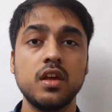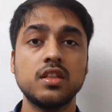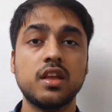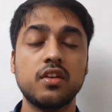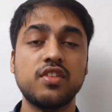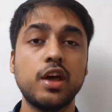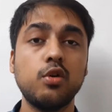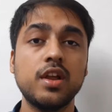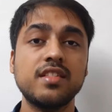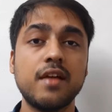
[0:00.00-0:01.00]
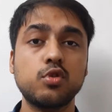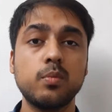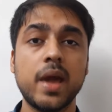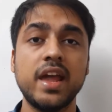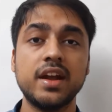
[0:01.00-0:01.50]
the shareholders have to
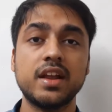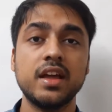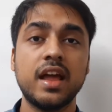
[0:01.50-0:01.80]
bear it,